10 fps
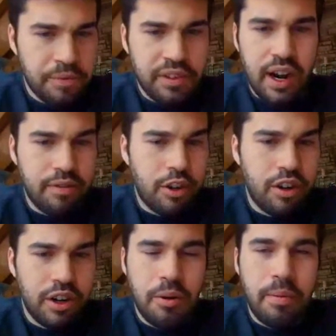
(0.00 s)
kind of all
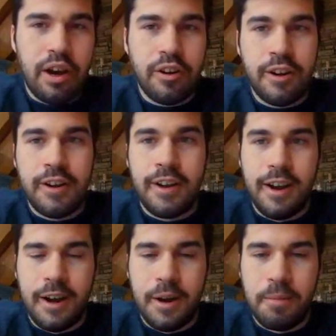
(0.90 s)
know about.
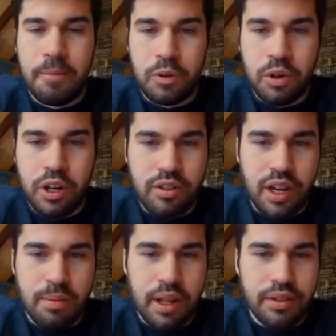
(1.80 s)
Um, what do you
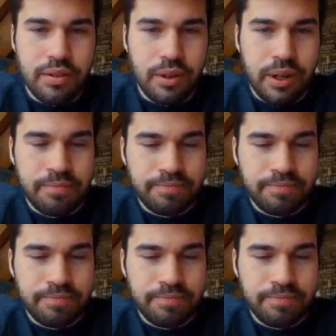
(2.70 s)
think about the story?